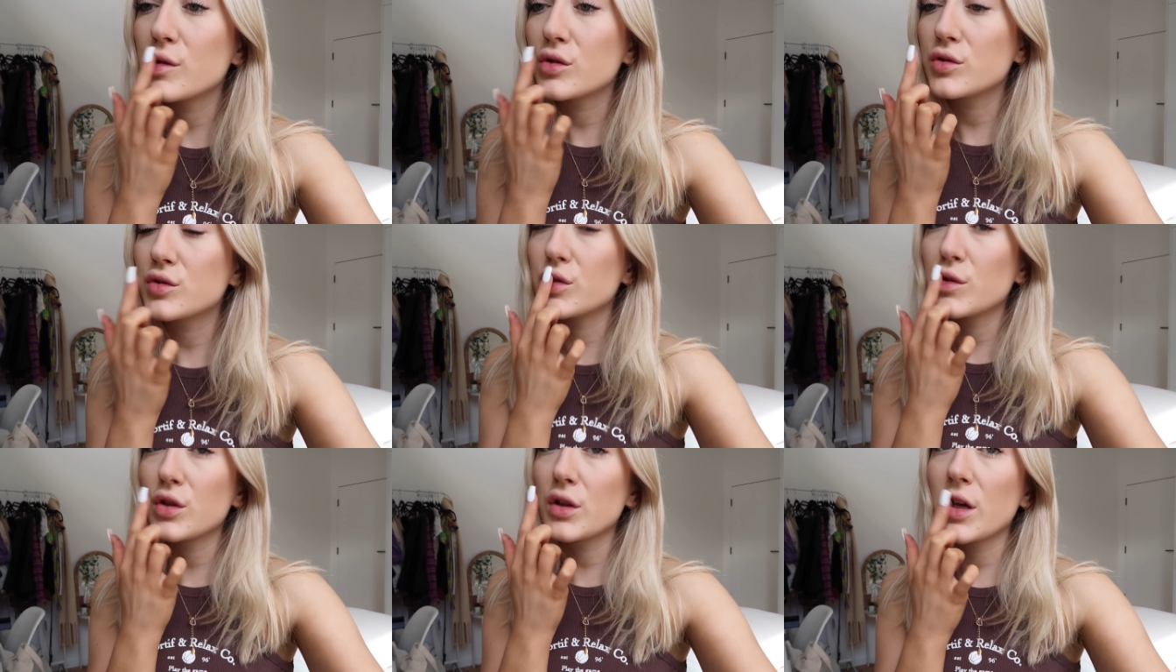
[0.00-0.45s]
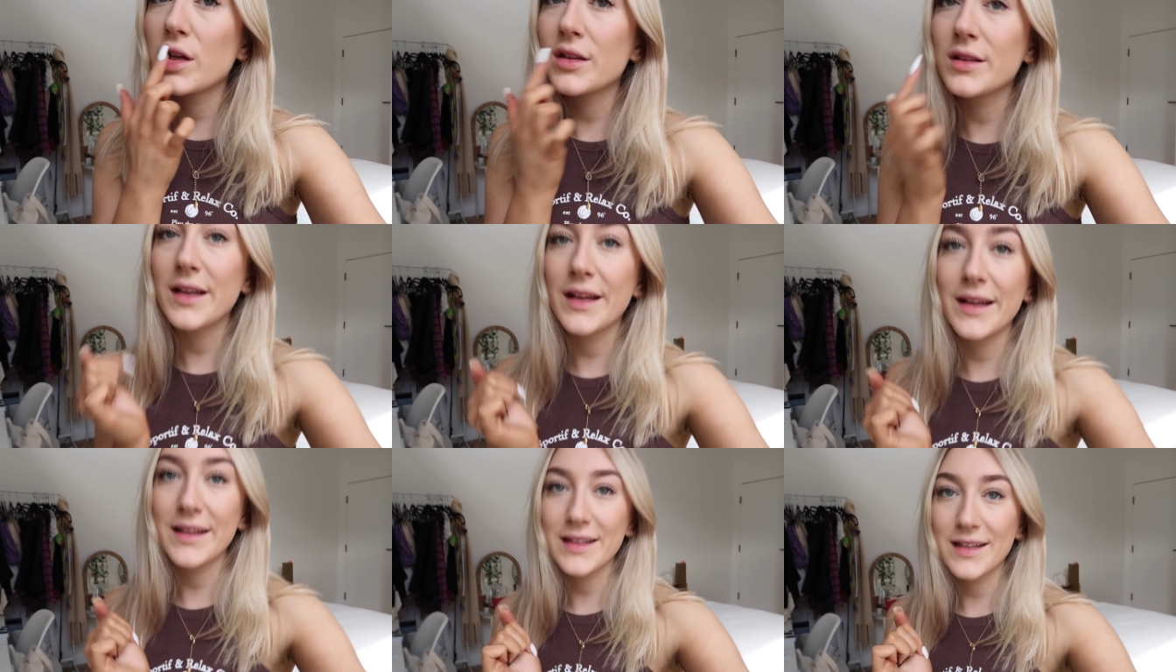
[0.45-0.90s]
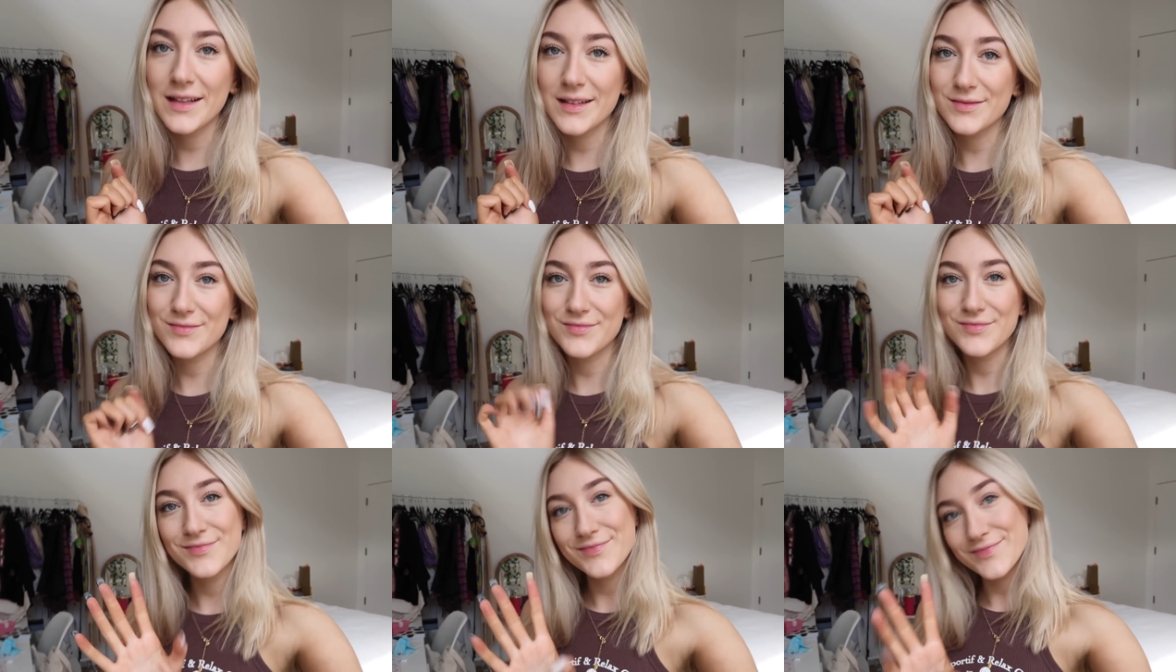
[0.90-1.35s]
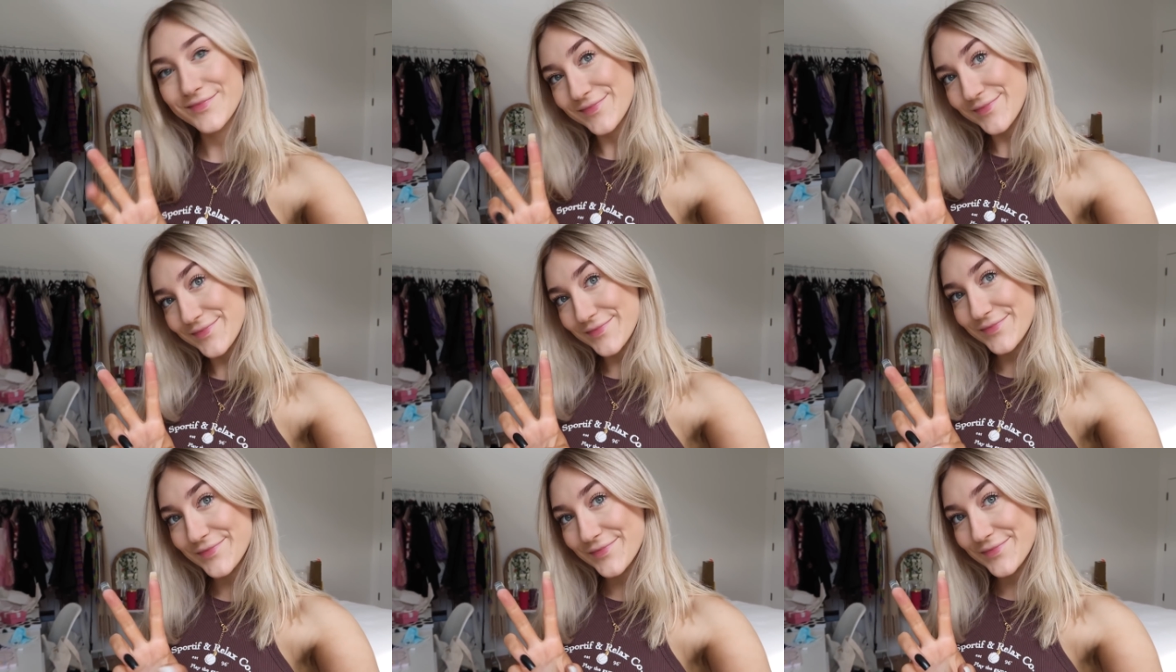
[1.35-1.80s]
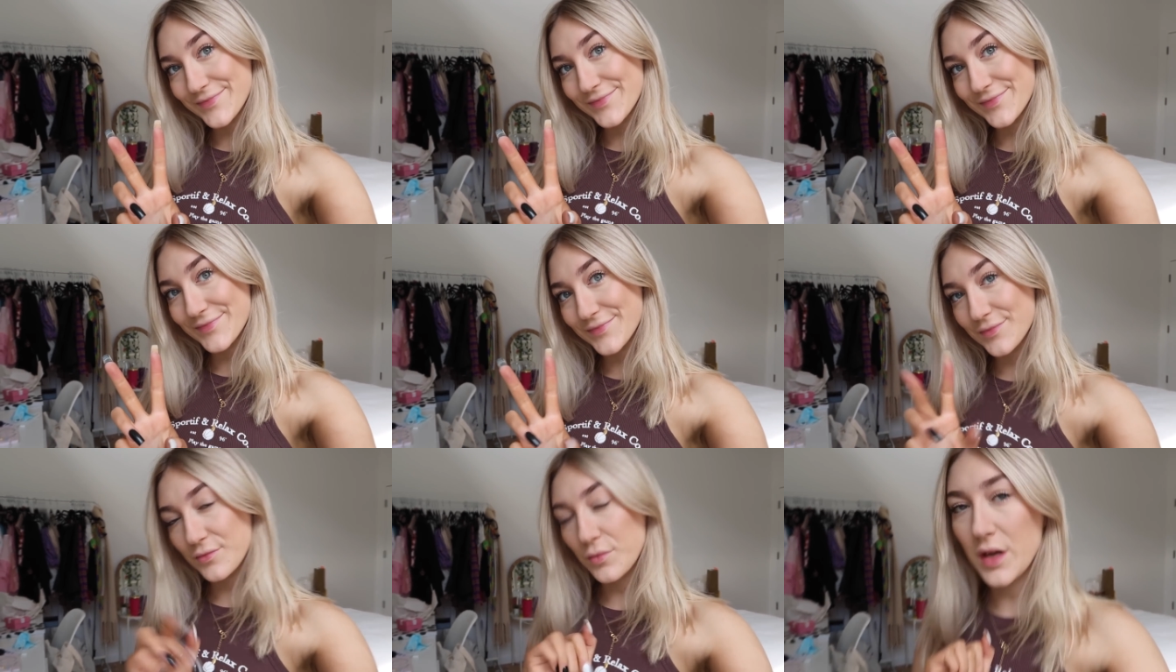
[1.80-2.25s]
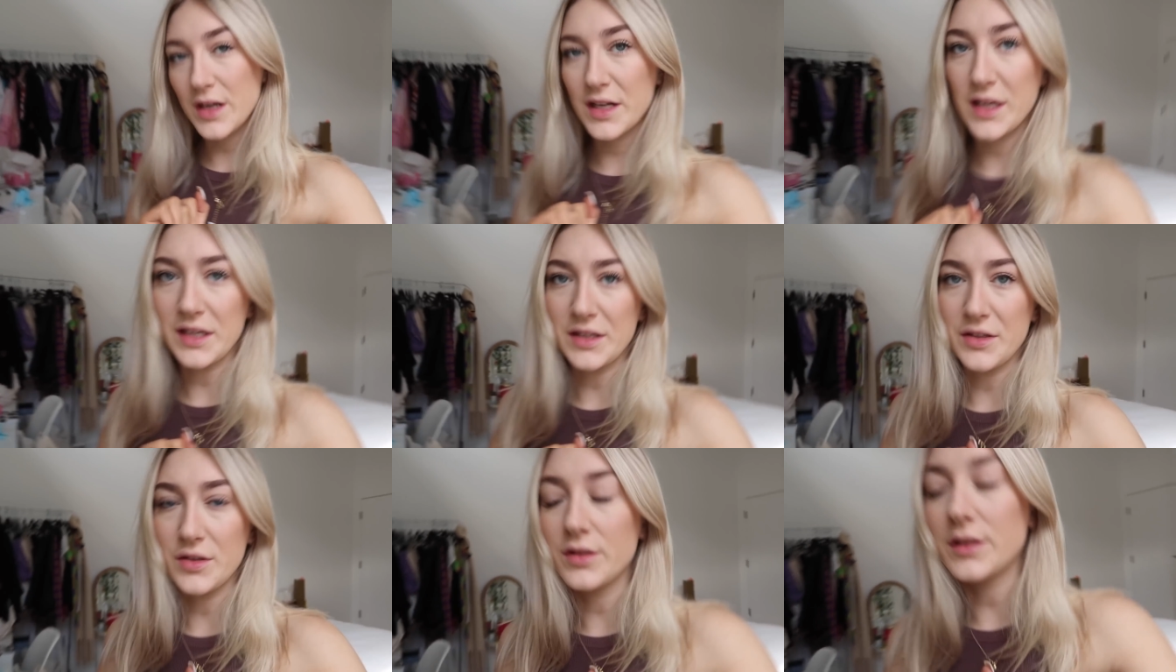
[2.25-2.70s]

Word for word: I'll do that later. Why did I